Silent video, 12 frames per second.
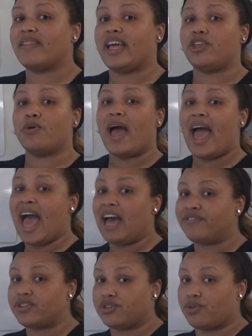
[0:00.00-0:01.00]
that you
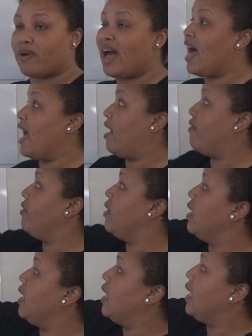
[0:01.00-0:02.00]
have to derive
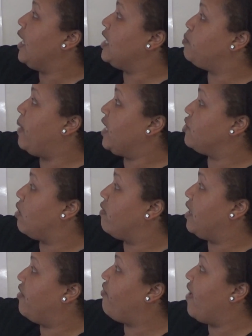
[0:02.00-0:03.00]
is based on
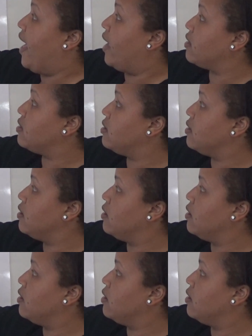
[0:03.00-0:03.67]
the effect.